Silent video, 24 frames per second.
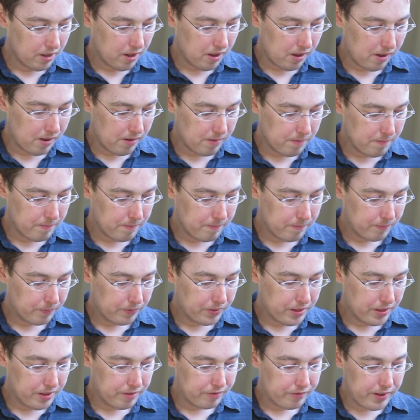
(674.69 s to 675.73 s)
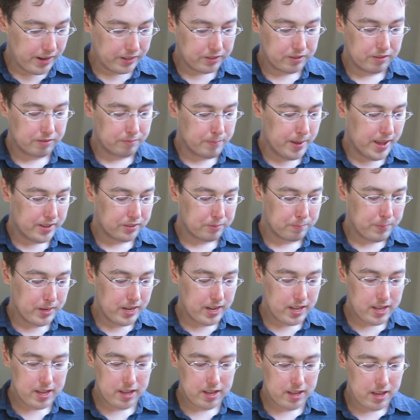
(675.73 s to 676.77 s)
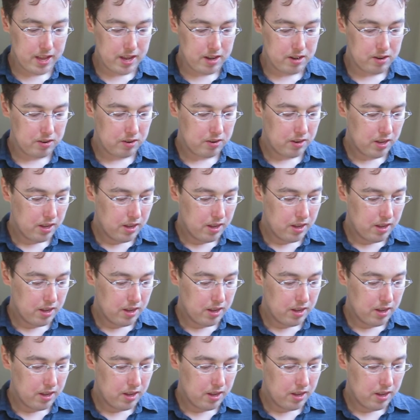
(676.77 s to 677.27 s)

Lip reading: The effect of mass media and